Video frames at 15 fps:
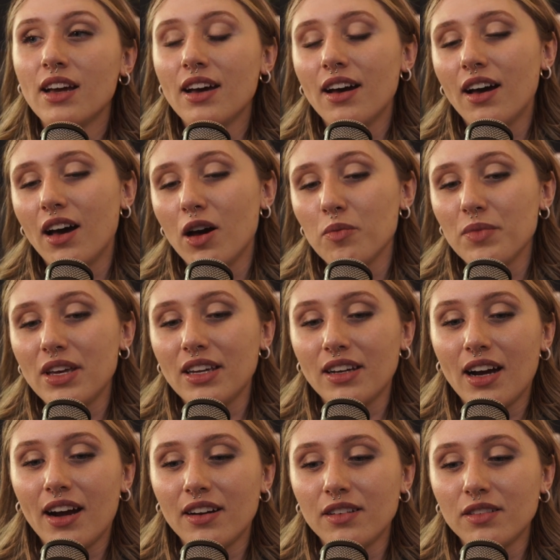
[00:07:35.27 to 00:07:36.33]
and
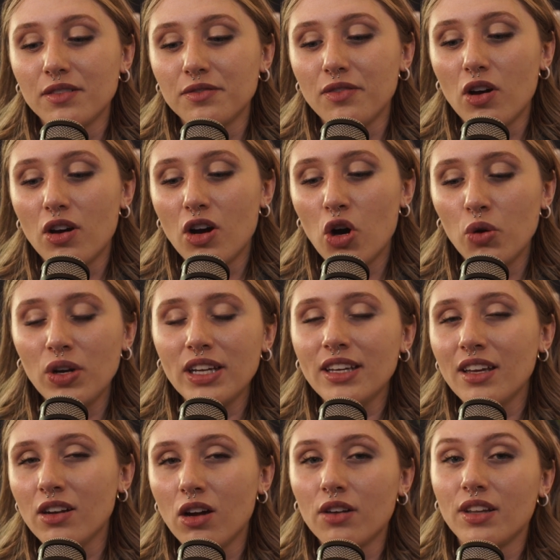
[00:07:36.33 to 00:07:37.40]
kind of honing
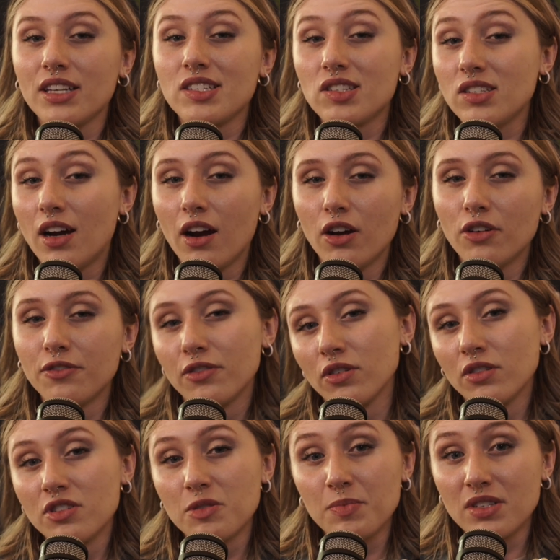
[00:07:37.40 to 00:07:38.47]
in on a style
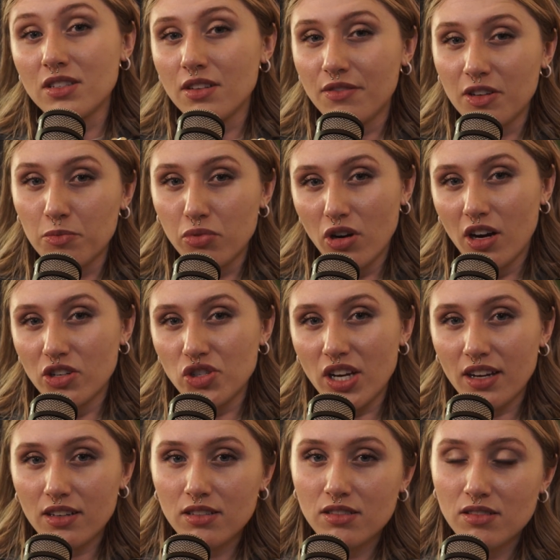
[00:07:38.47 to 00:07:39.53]
for specific
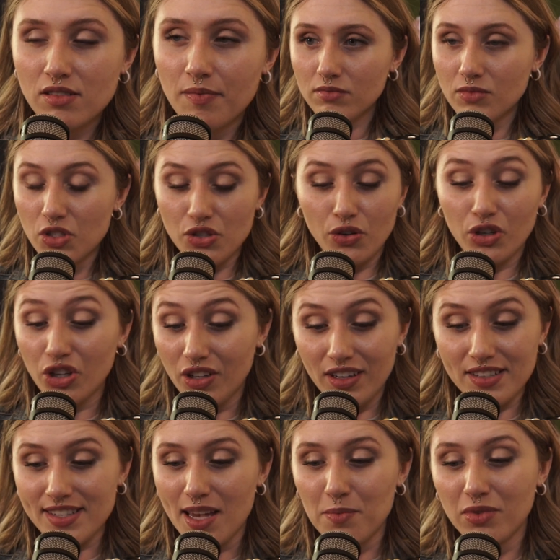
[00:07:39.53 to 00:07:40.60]
projects. So a good
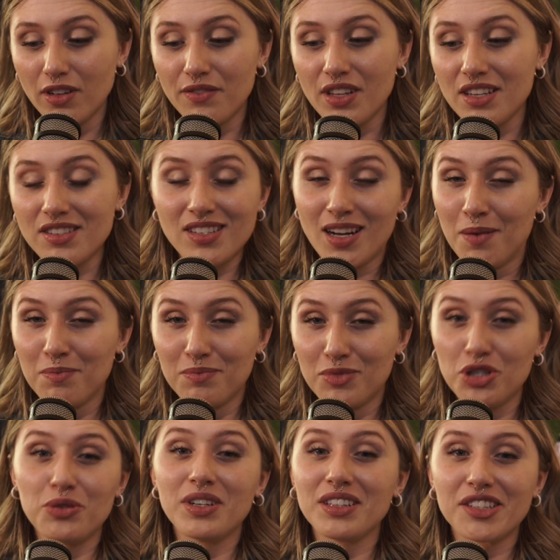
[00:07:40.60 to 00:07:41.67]
example of this, and I'm
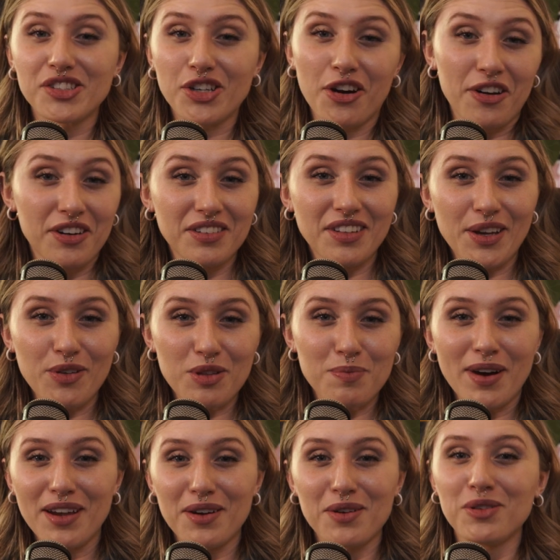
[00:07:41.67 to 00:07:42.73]
doing this currently with
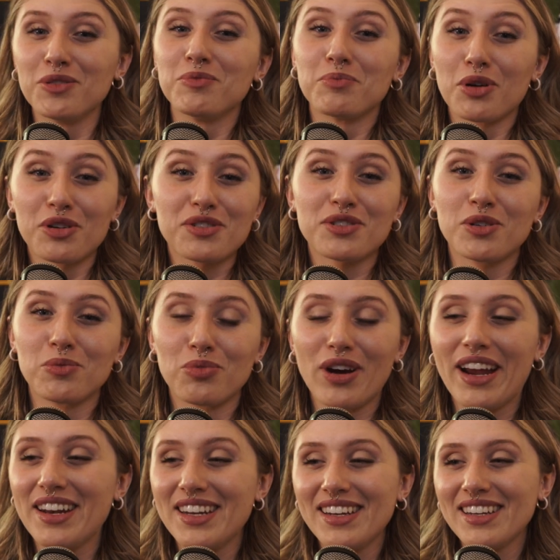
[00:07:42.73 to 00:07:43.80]
my own personal
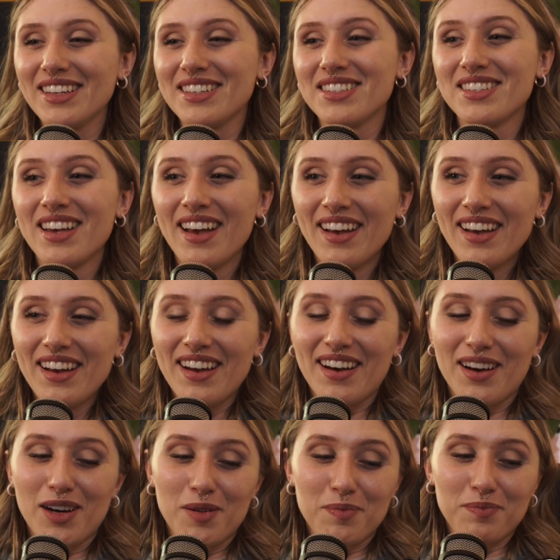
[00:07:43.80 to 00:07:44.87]
branding, is
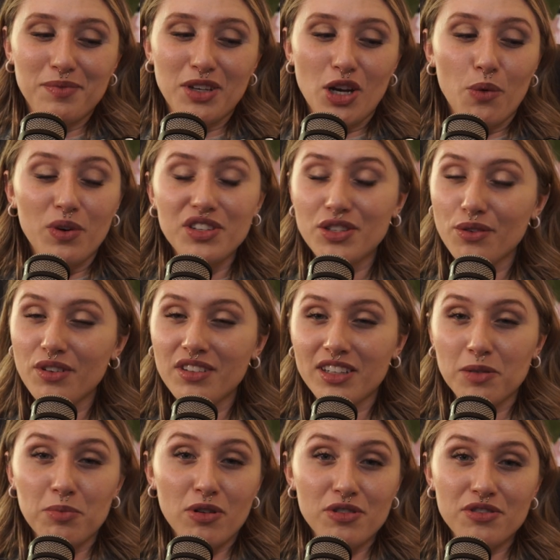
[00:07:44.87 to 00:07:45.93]
you know, when doing like
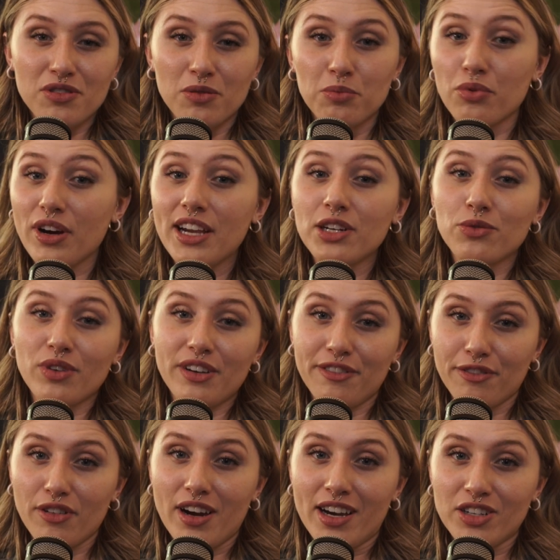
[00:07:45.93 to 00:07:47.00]
a personal brand
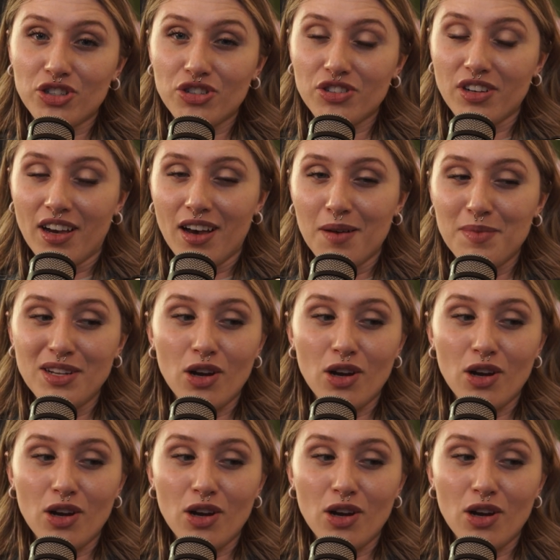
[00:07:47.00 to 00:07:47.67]
refresh and